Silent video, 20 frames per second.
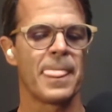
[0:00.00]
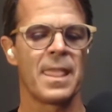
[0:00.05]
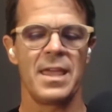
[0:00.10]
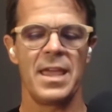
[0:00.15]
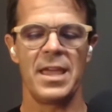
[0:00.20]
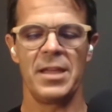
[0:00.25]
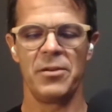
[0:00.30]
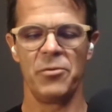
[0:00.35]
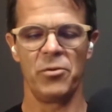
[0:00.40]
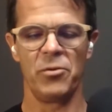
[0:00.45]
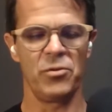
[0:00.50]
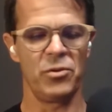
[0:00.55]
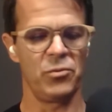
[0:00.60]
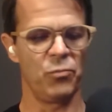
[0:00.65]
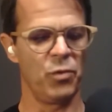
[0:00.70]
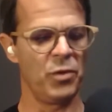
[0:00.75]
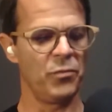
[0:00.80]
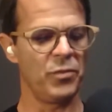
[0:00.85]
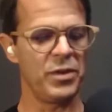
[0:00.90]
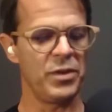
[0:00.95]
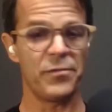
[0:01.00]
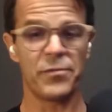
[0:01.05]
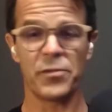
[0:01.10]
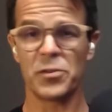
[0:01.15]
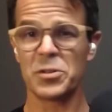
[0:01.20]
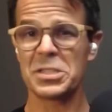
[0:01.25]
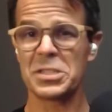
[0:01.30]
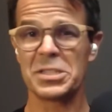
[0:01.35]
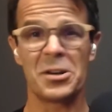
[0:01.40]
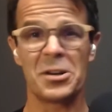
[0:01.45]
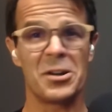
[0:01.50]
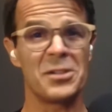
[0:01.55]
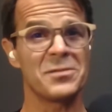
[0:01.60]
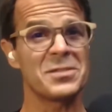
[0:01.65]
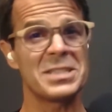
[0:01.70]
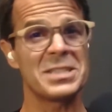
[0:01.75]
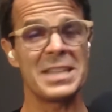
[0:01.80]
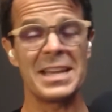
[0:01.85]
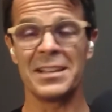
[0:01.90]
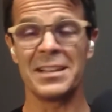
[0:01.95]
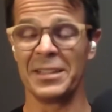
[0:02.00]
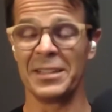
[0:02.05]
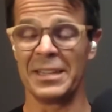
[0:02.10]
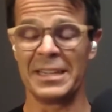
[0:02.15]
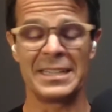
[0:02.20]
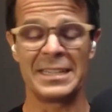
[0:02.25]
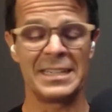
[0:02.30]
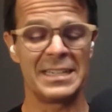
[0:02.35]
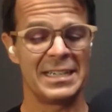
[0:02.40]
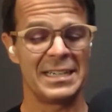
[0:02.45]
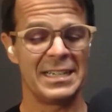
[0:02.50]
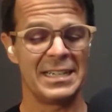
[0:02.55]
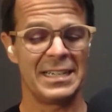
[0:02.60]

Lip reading: And when we first set off sailing,